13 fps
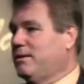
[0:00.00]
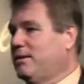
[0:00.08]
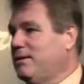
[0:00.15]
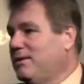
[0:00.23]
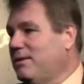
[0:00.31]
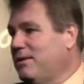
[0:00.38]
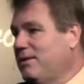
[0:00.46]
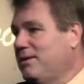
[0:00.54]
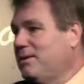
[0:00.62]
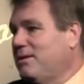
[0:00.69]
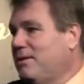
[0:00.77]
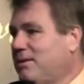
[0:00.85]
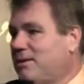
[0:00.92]

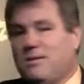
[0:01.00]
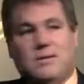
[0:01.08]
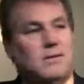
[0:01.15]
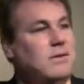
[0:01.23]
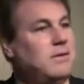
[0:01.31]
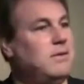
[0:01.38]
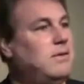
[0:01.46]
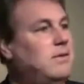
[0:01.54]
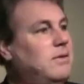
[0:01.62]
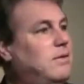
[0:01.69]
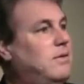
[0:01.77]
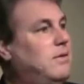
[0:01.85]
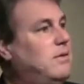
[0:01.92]

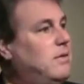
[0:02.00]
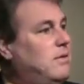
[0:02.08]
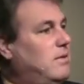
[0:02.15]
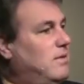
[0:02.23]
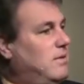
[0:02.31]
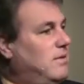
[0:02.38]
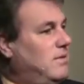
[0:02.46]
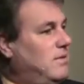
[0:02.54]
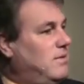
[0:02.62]
(no one is talking)